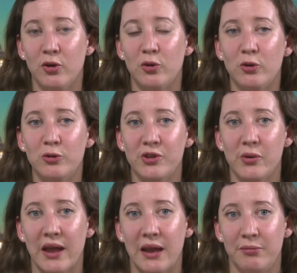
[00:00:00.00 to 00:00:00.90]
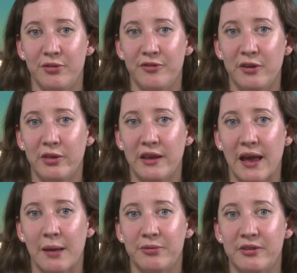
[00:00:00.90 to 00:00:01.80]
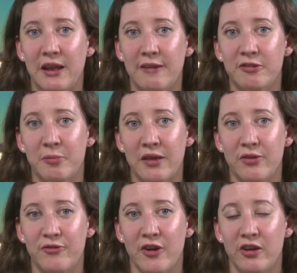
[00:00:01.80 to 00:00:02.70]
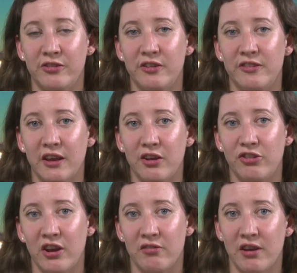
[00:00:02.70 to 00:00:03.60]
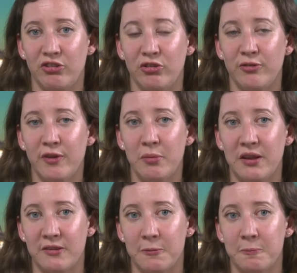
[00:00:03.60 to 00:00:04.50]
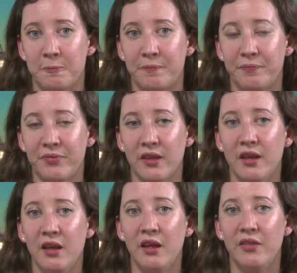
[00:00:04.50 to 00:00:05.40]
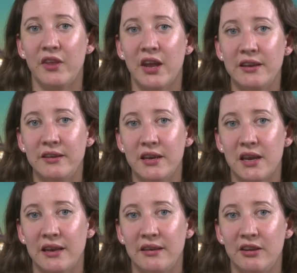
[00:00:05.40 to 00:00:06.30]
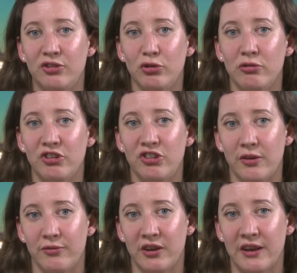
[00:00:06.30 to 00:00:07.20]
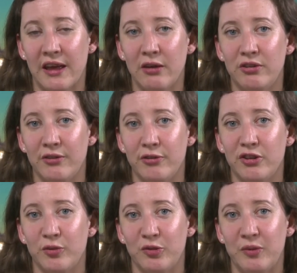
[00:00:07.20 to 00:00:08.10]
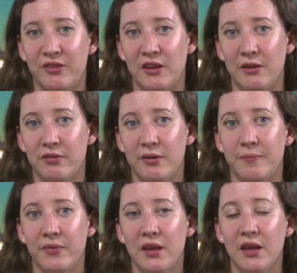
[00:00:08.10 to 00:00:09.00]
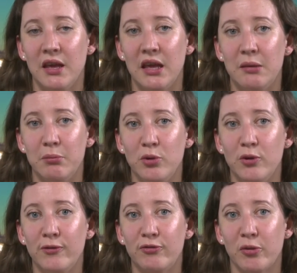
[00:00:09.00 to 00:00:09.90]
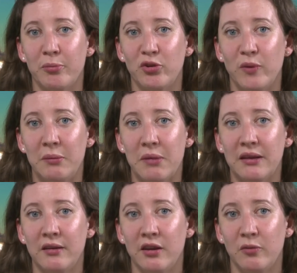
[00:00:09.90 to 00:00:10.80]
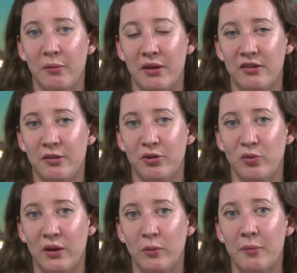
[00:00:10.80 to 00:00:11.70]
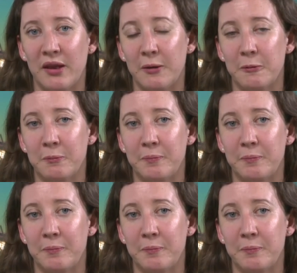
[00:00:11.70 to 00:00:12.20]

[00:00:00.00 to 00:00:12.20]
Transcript: also aimed to fill the gaps left by the first and second generation of feminism. The 1990s saw a shift in how difference was perceived. It moved from between men and women to between women.